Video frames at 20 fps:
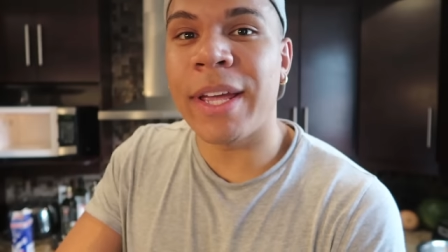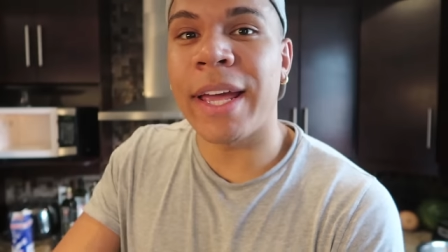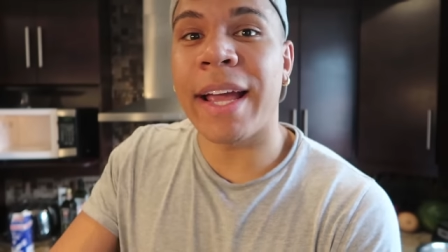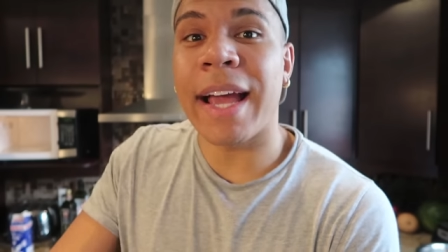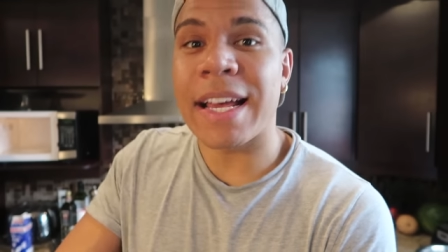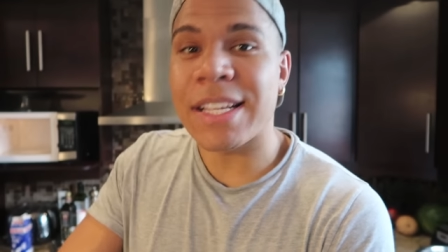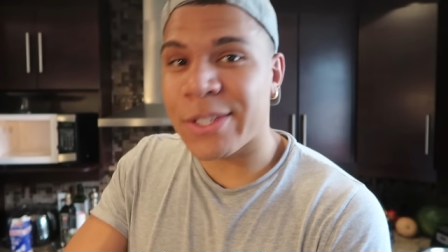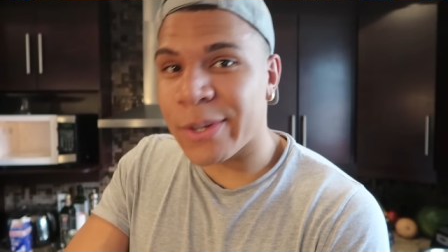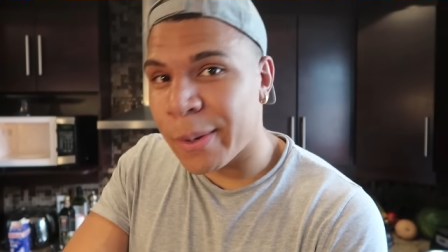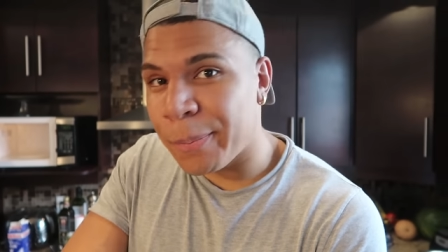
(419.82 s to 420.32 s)
Okay
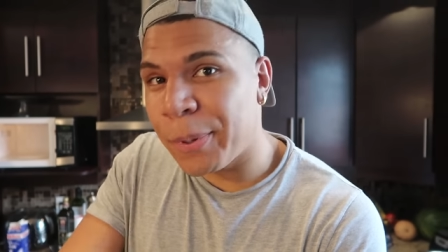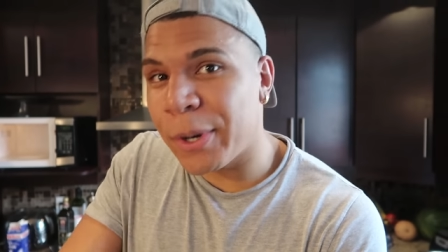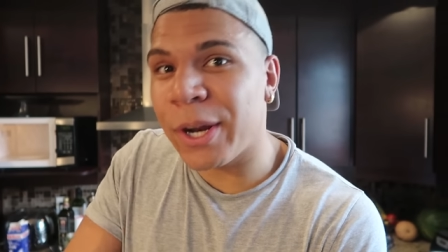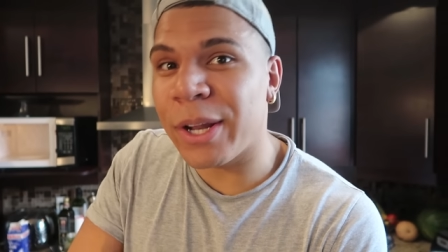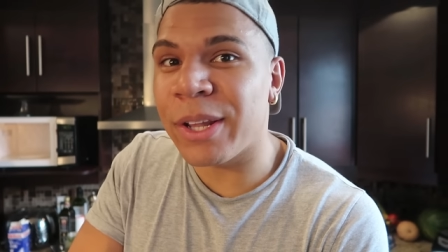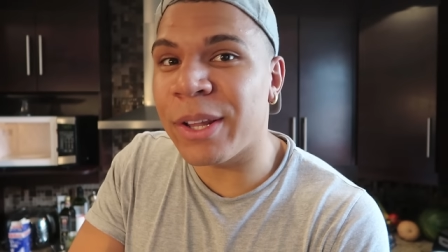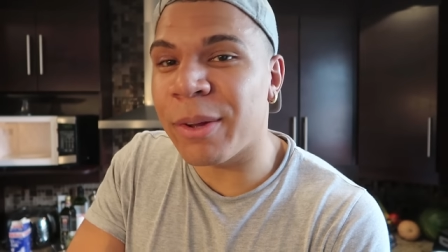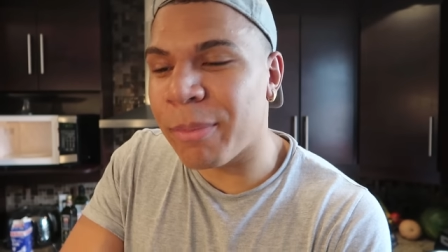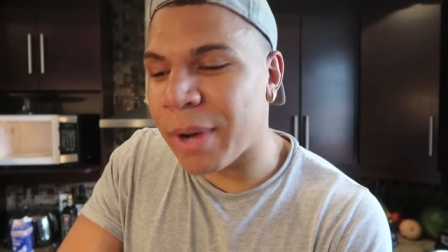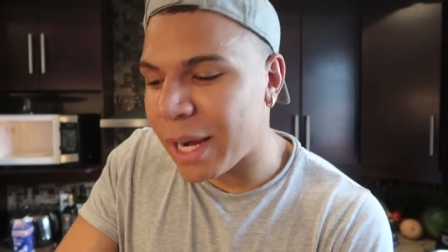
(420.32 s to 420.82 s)
guys, so I put
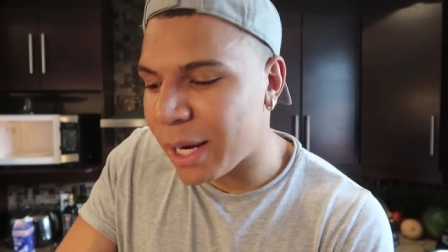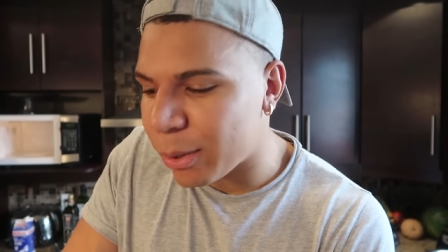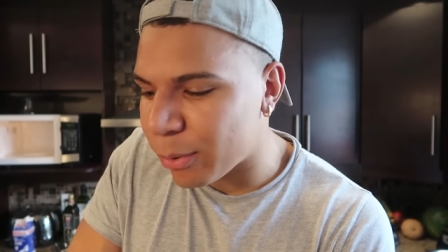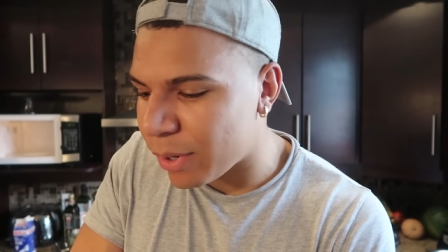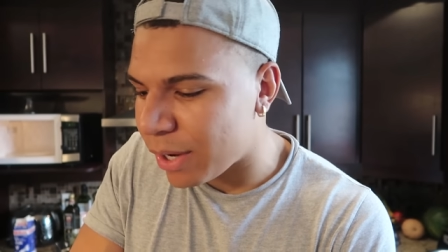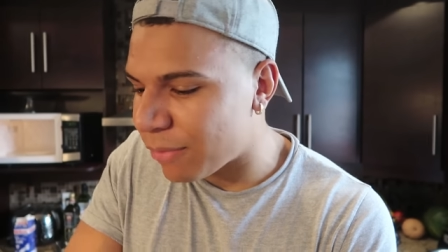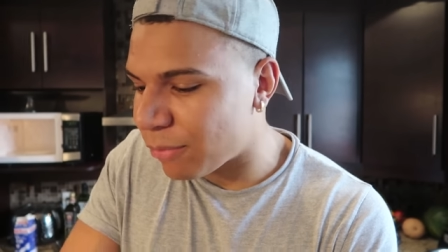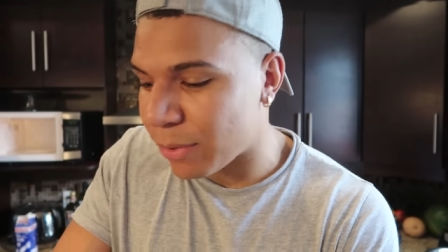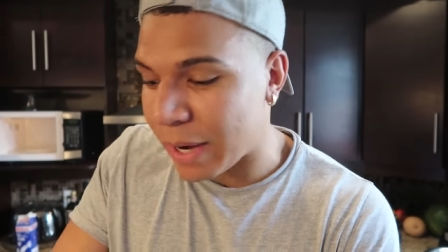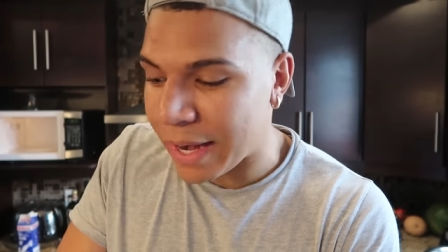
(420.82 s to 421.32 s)
it in the
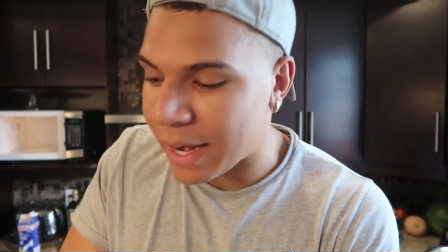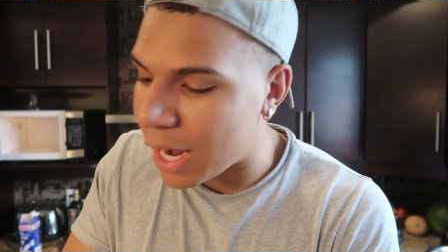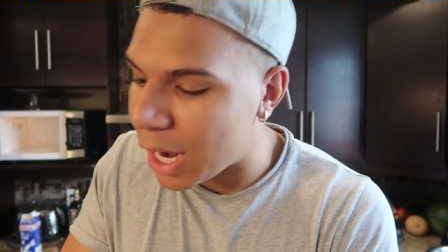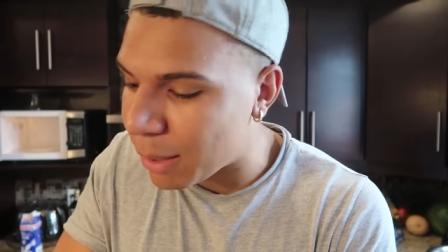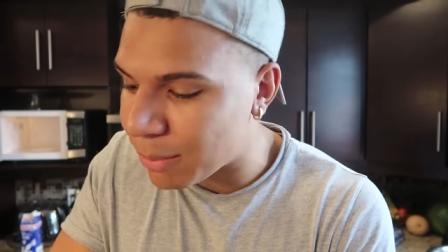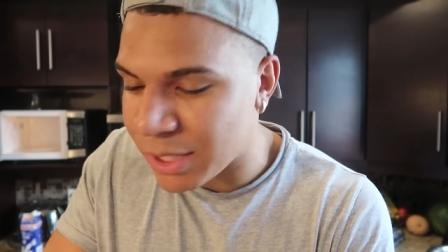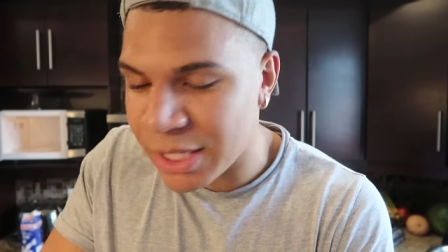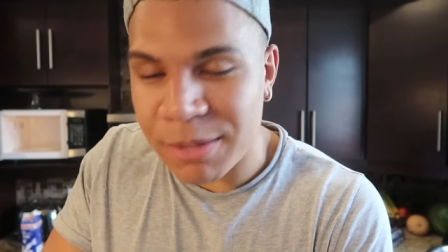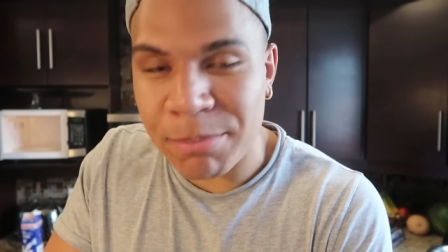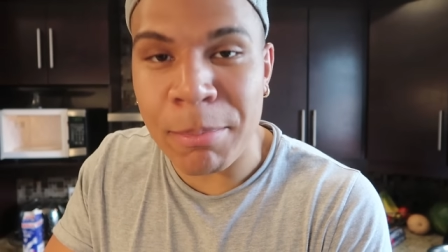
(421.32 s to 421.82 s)
microwave. Right now
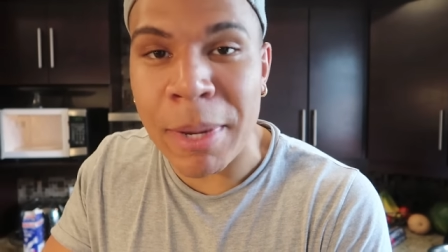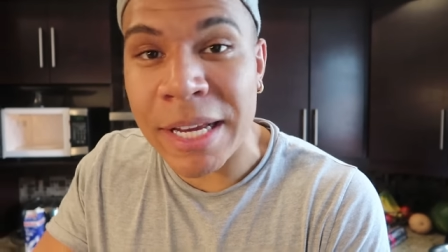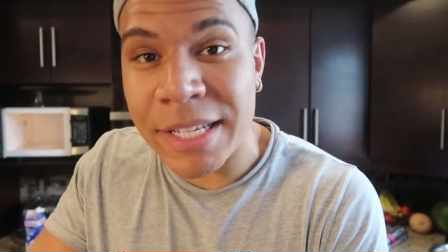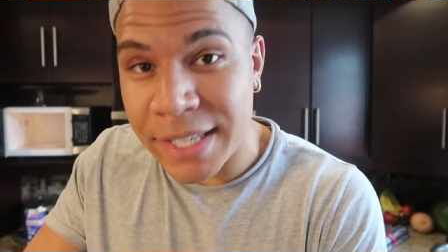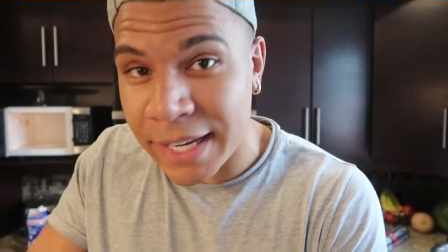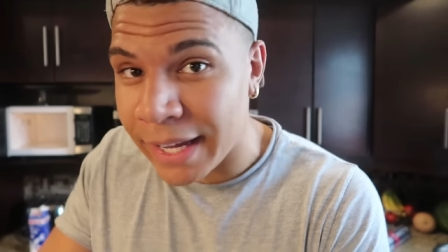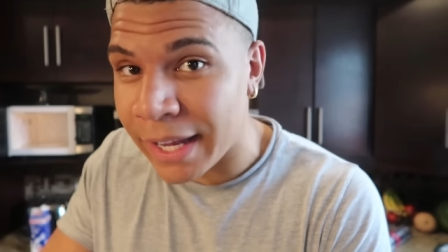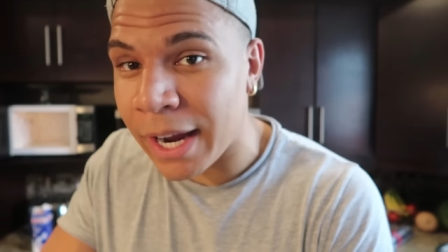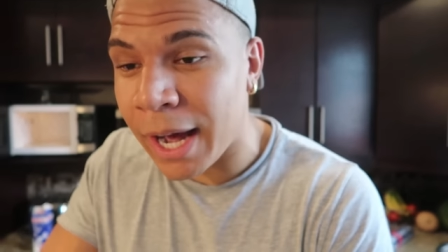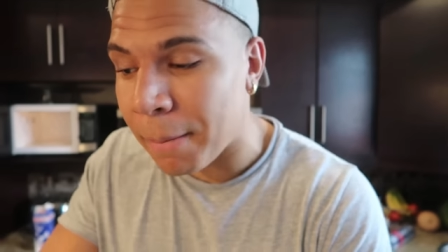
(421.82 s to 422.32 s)
I'm just
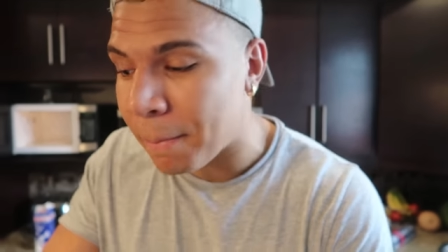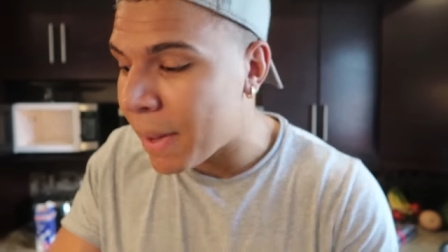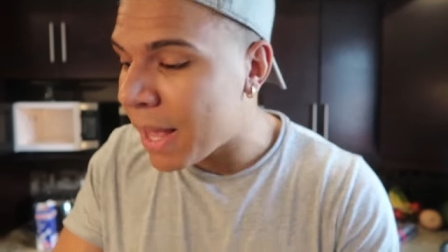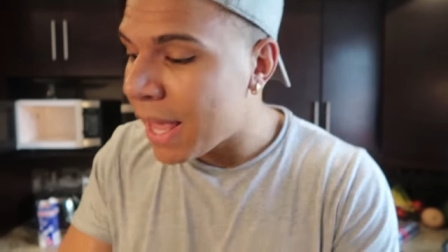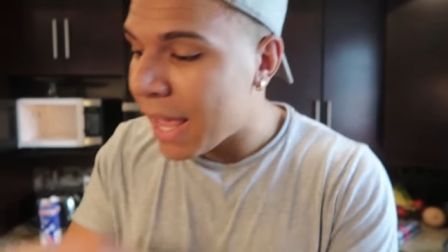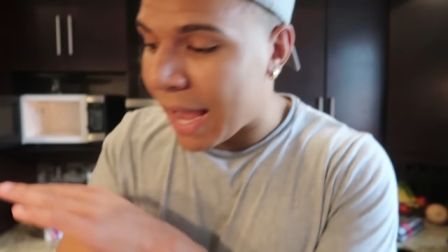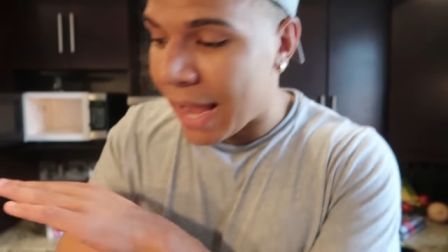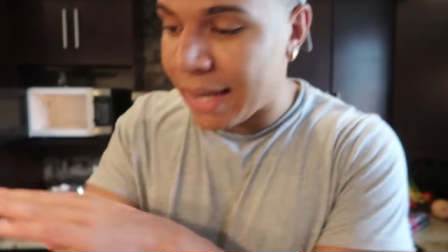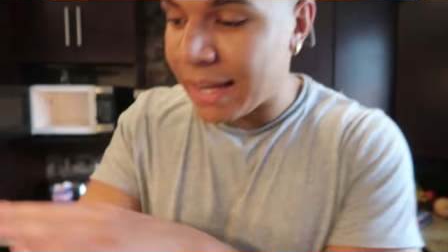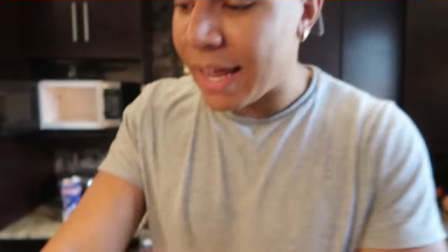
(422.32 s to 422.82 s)
mixing it
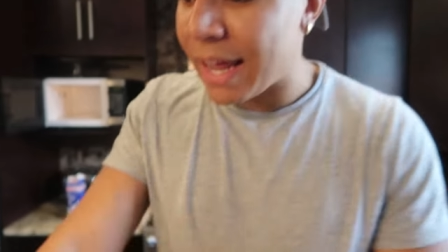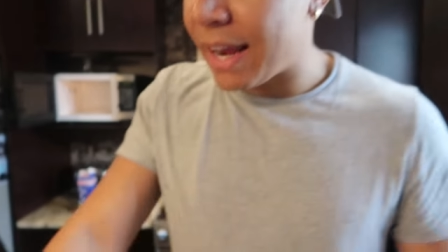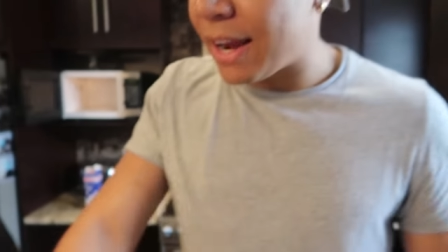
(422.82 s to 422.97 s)
up and